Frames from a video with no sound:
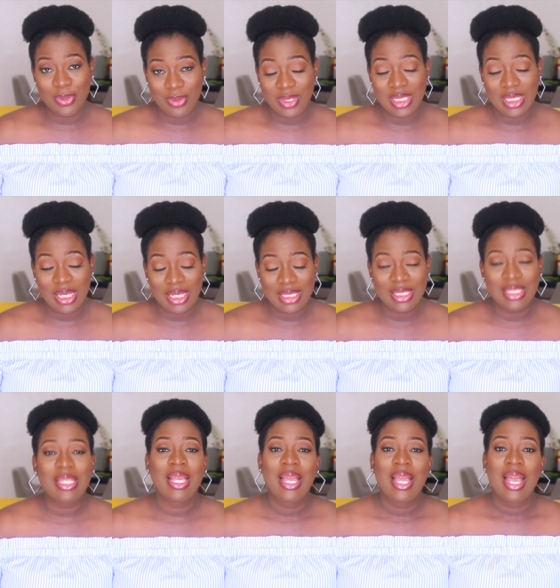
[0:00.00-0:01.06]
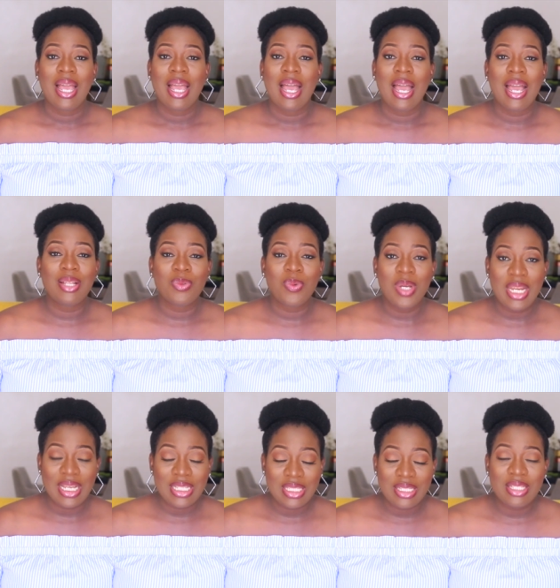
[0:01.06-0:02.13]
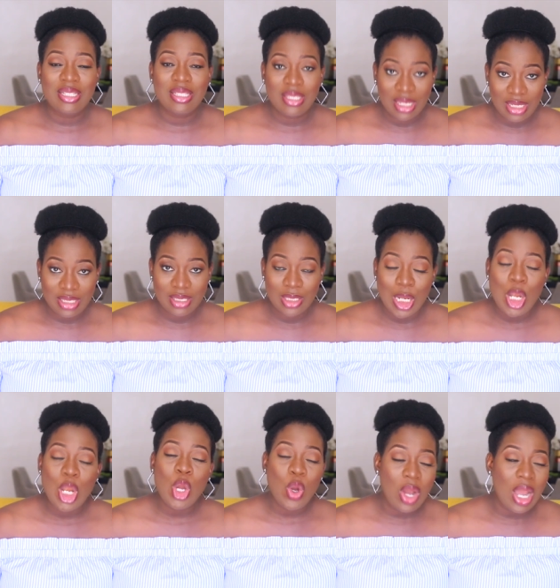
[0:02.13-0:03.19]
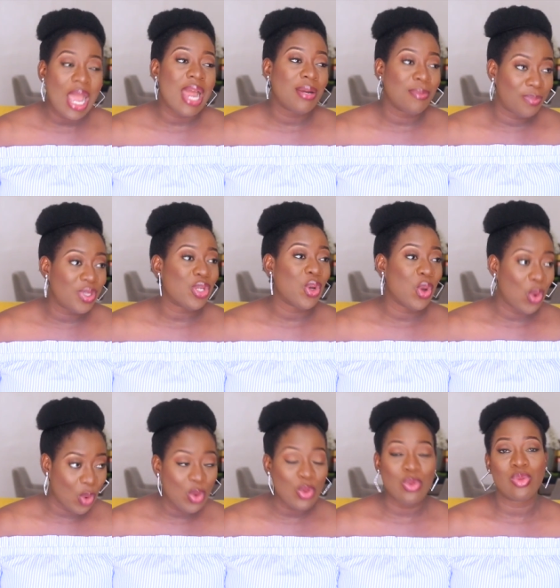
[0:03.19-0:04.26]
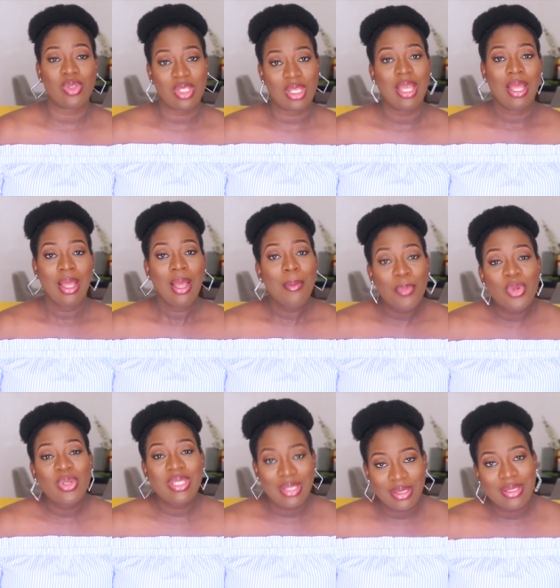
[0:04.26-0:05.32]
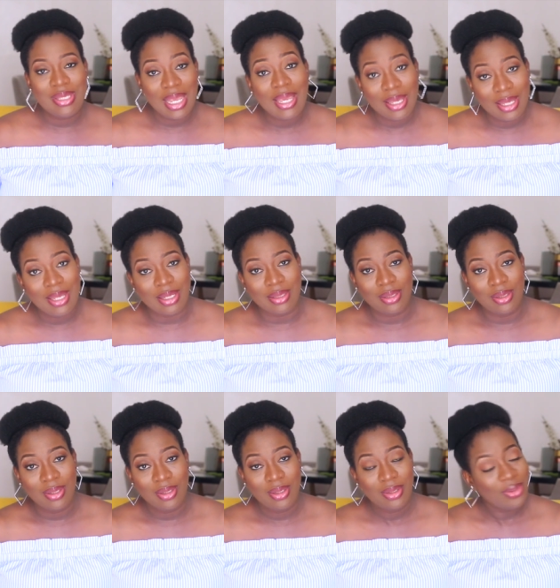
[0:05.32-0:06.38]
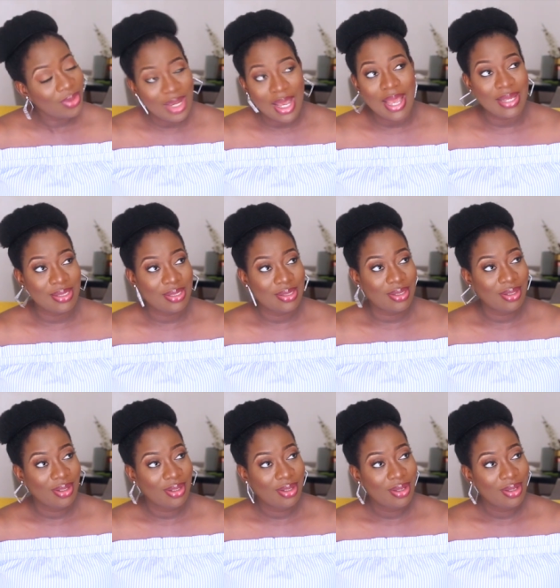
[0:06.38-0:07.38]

to do a test. And when I did the test, lo and behold, moti taken, you guys,